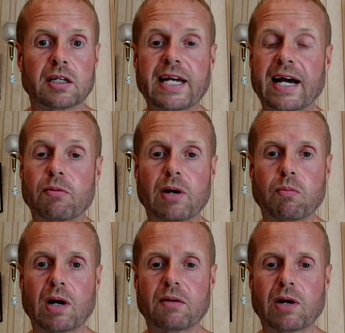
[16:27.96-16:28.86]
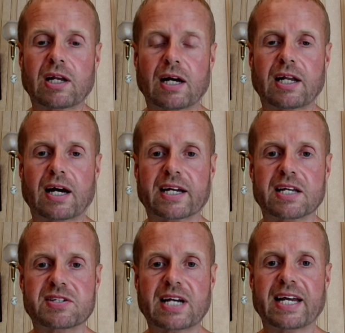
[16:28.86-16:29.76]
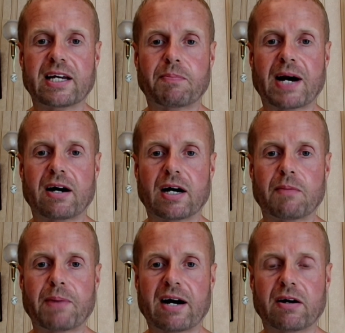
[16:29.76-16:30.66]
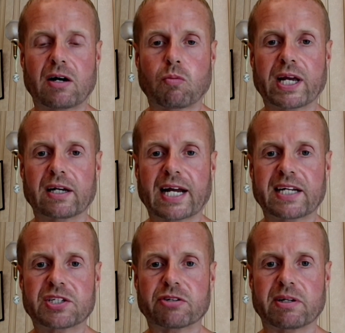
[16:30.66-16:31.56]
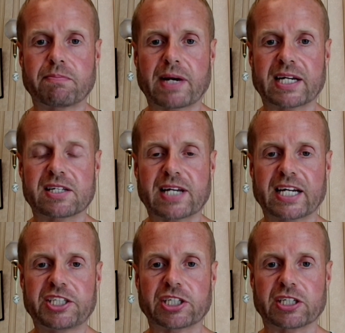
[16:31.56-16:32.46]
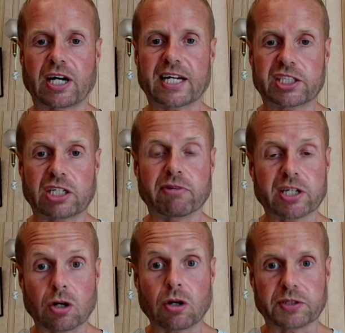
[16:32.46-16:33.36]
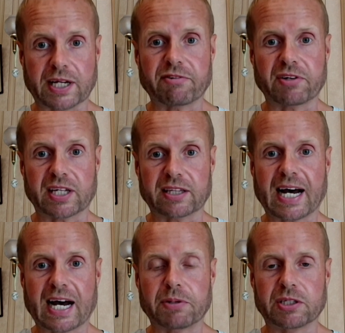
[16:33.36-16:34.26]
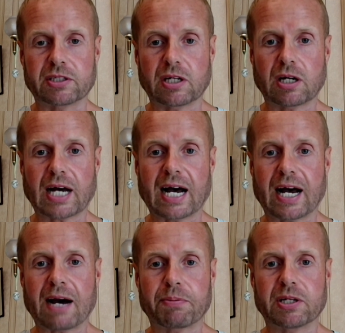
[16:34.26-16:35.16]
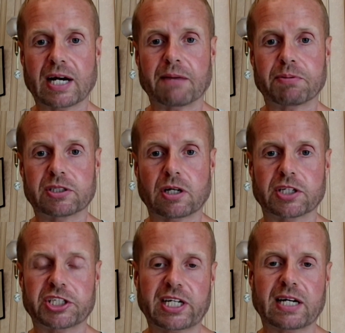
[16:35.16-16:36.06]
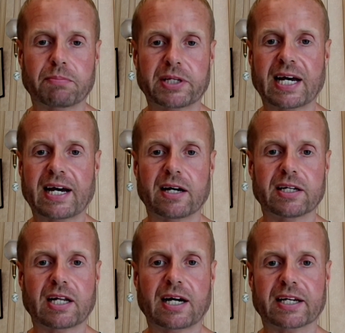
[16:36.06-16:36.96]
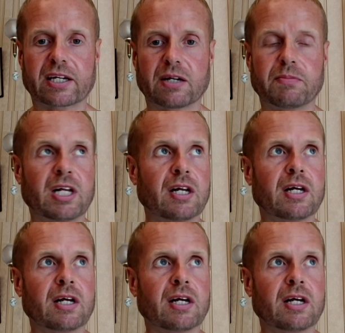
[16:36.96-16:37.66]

Yeah, well, well, well. Like I say, about about a week later in meditation, I actually recalled everything that happened happened, happened on the ship. Yeah, and like um,